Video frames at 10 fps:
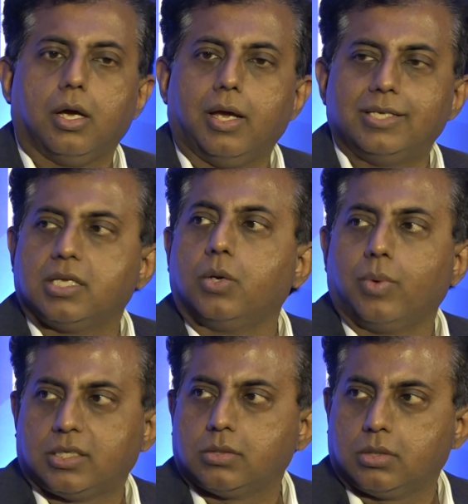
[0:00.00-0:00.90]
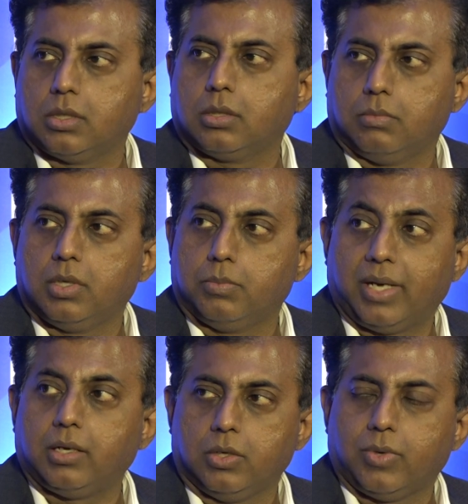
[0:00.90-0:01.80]
as an
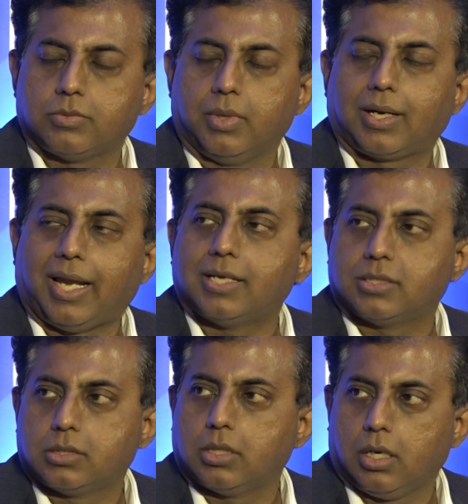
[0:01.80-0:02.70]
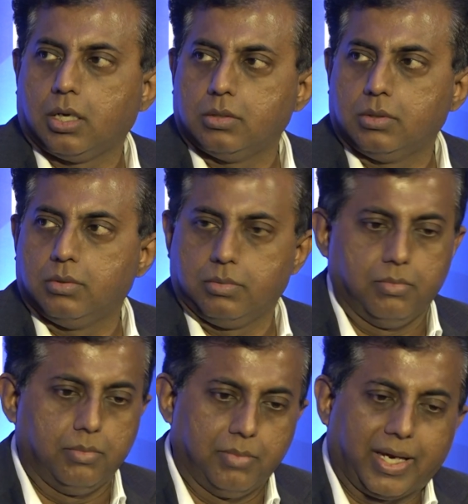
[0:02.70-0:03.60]
investment class
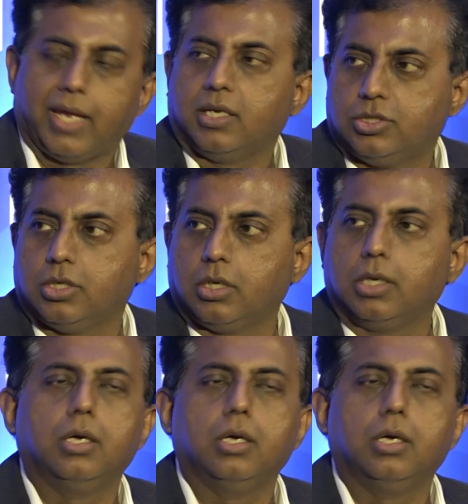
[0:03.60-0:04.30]
began its journey,